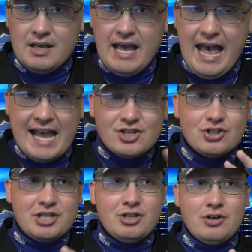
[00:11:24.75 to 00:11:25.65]

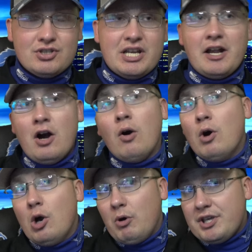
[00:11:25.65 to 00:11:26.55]
actually, saying,
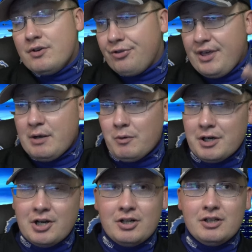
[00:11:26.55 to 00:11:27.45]
oh, well, you think we're
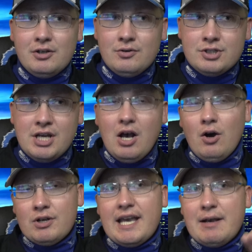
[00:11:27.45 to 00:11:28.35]
going to lose?
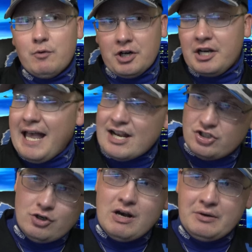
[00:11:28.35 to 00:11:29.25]
Okay, we're going to
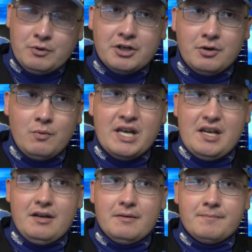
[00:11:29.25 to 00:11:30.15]
actually go out and we're going to
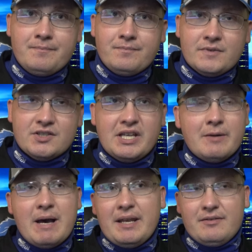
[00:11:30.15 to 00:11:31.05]
win. Because think
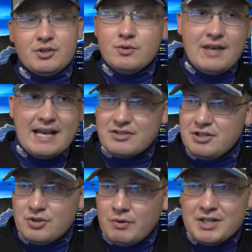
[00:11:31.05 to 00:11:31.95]
about it. The
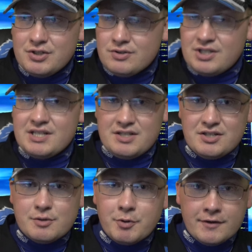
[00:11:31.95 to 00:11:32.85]
2022 season
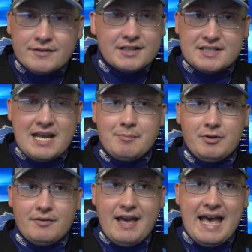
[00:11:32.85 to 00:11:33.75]
is a perfect
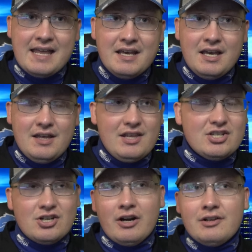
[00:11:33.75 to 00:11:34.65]
example of that. They
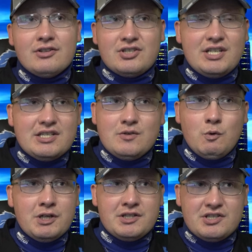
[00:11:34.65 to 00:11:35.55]
started the season
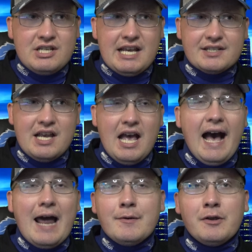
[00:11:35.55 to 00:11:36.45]
1-6.
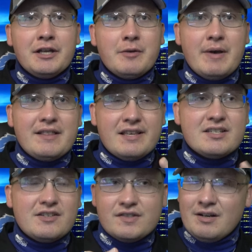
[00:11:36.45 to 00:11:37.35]
I'd be willing to bet
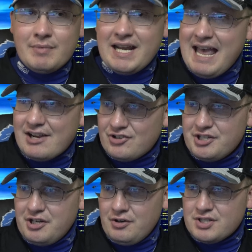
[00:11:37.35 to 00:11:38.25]
this, if somebody
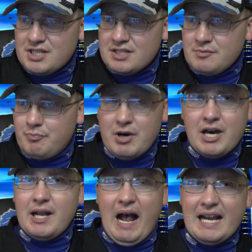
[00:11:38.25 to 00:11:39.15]
actually knows this,
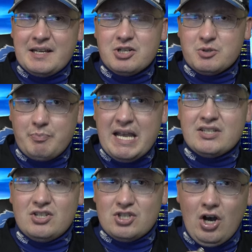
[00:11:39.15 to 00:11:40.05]
but I can just
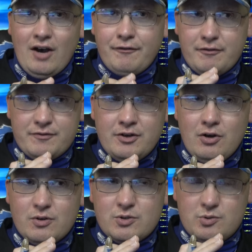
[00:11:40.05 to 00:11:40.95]
base this off of,
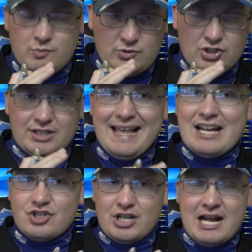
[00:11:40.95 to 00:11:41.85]
just
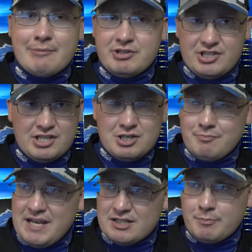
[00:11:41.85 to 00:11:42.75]
logic, common sense, and
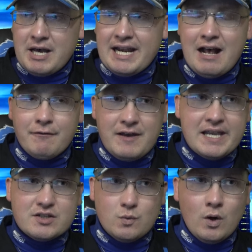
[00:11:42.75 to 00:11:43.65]
based upon how
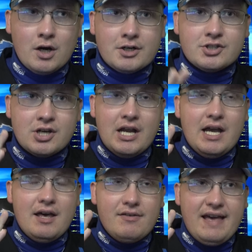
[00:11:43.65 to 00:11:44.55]
Vegas works,
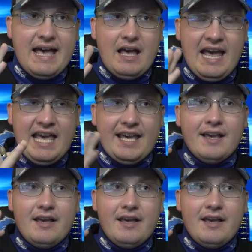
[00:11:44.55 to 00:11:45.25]
that, hey,